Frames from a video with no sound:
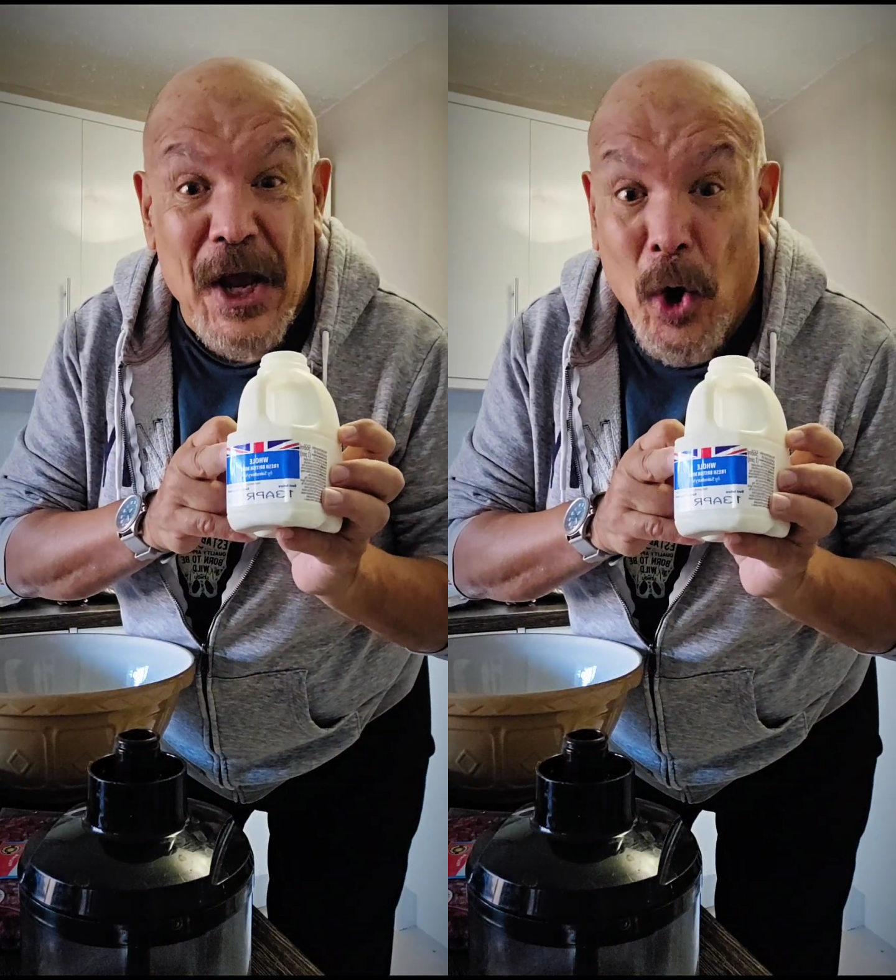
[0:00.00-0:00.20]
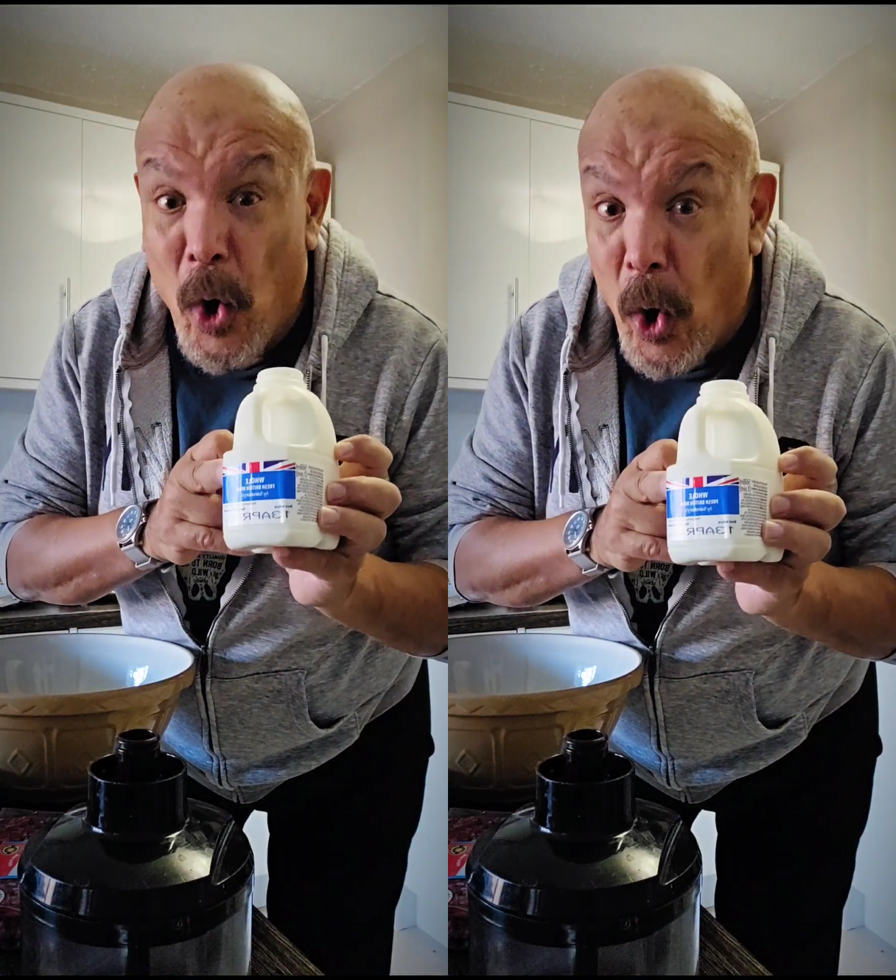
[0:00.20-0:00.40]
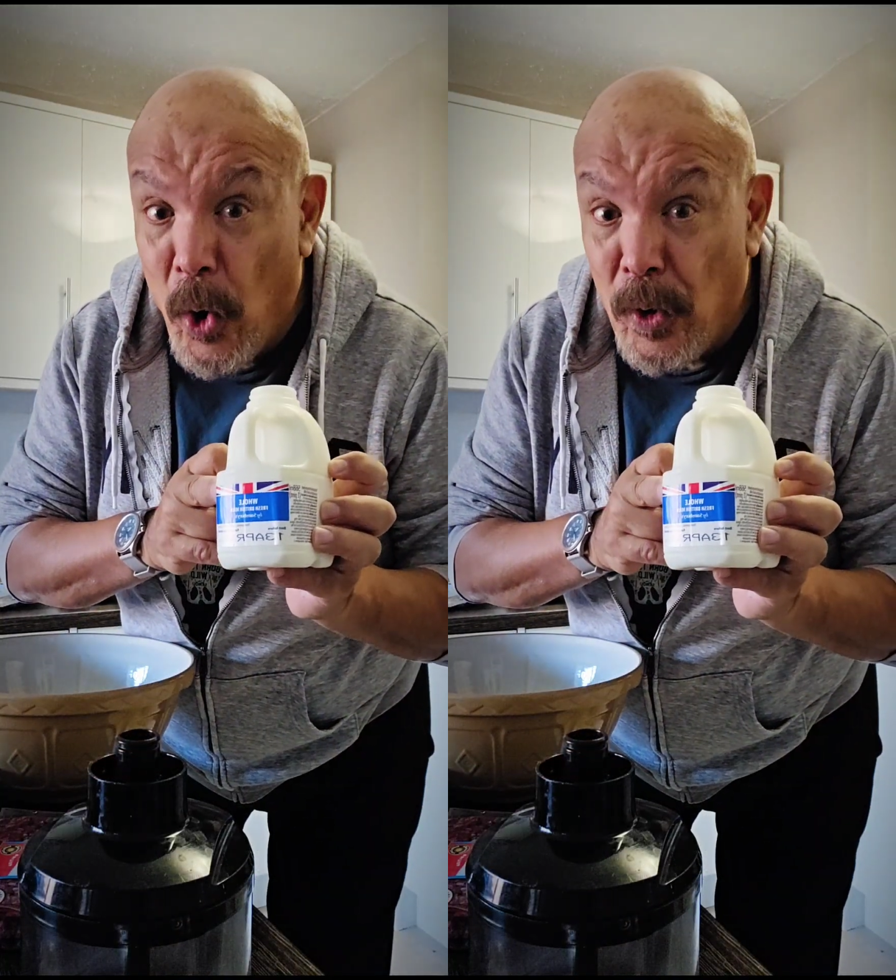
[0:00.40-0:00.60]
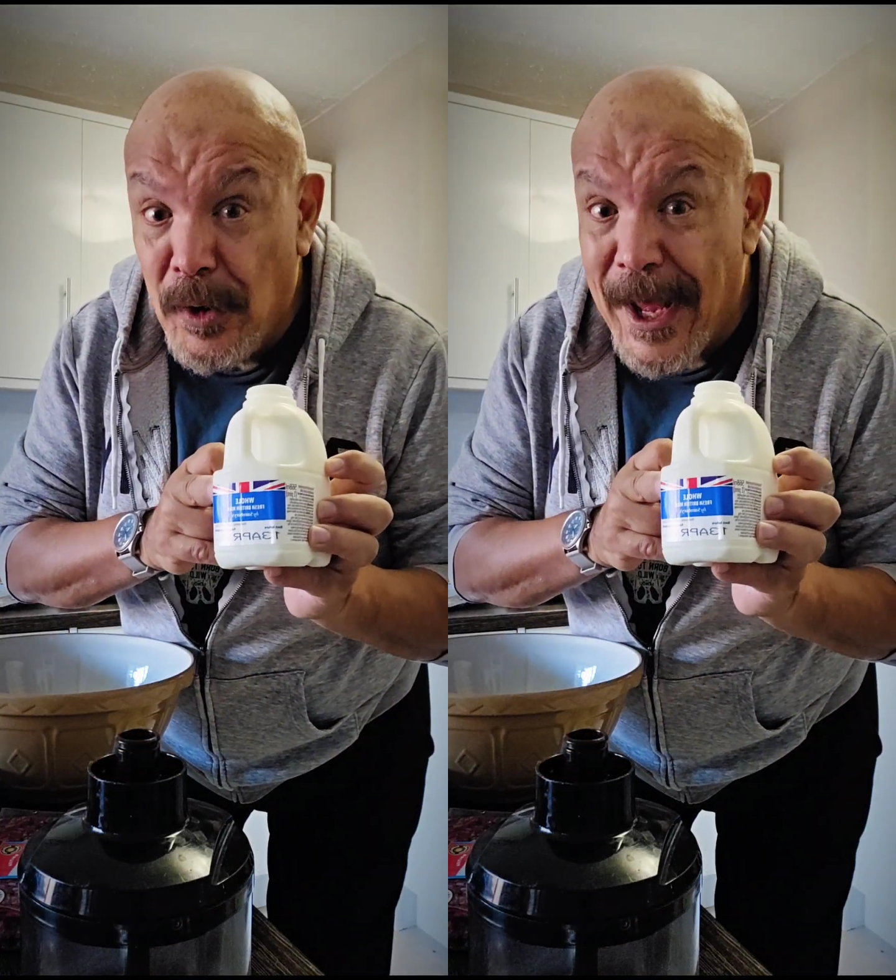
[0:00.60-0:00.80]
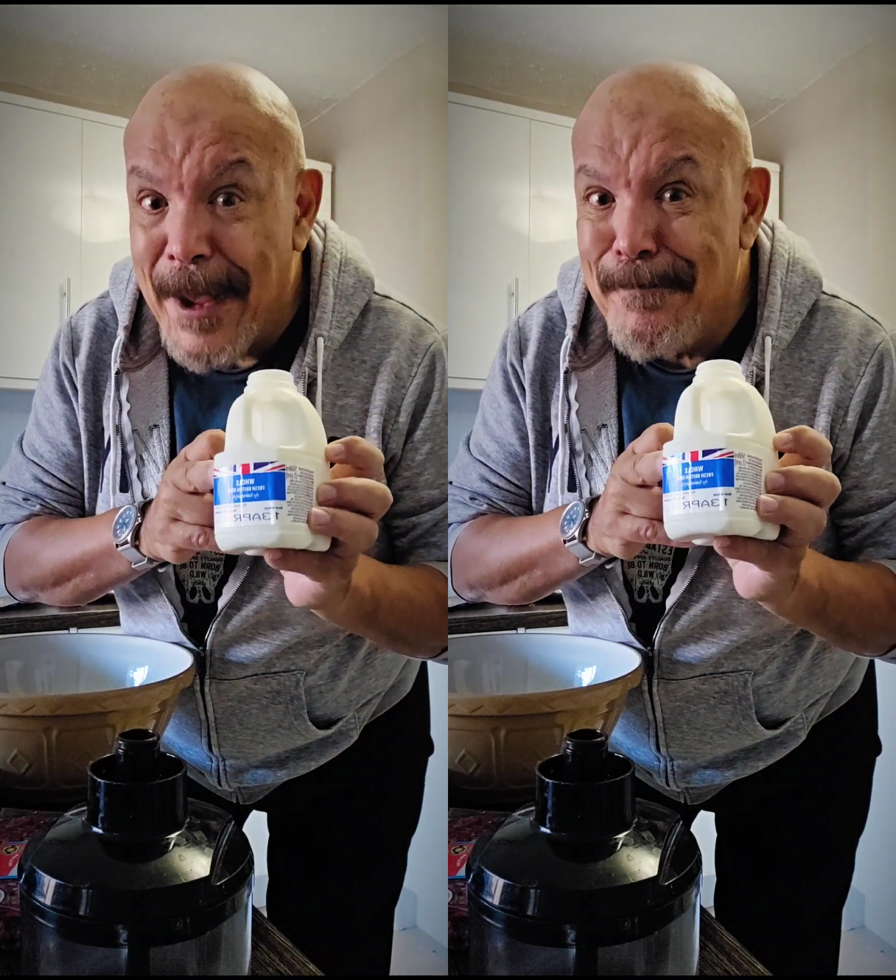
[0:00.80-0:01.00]
on whole
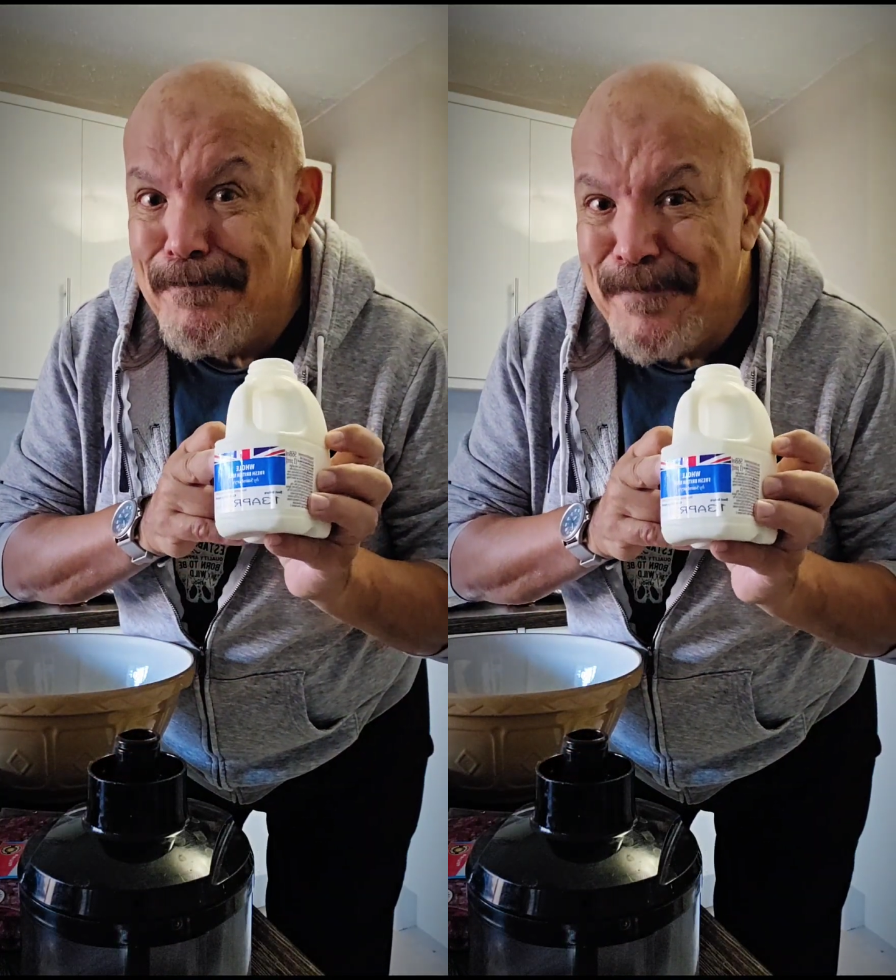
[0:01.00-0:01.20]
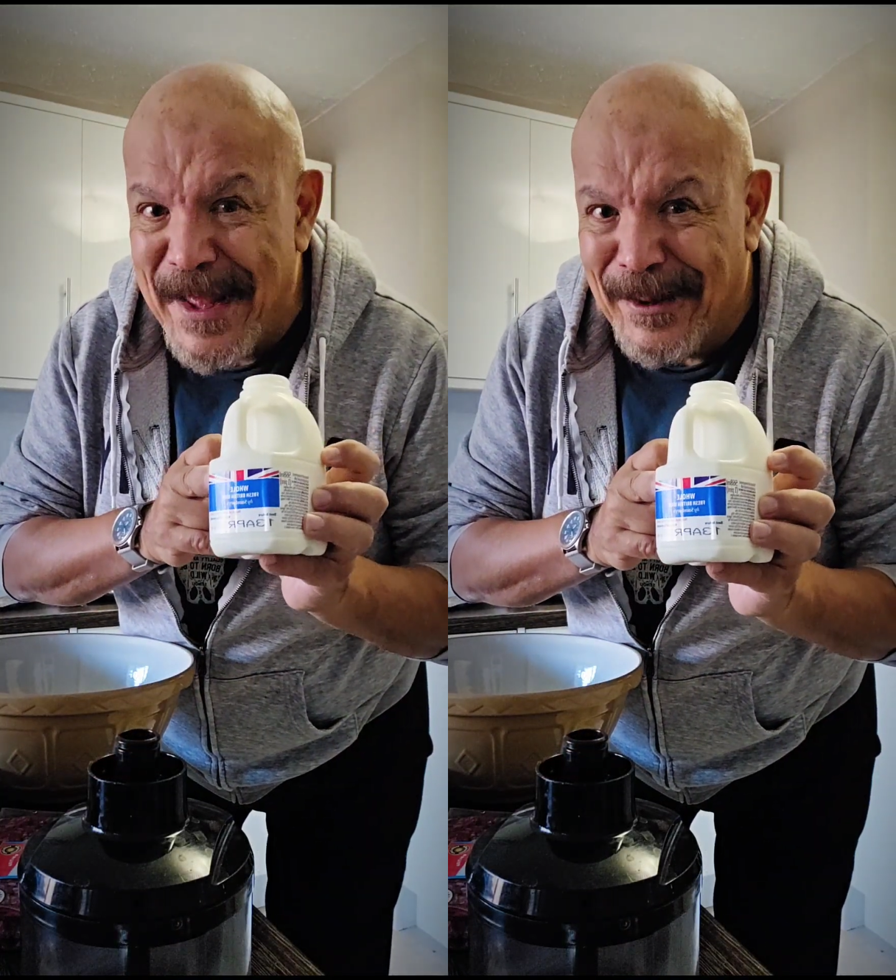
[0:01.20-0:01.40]
milk.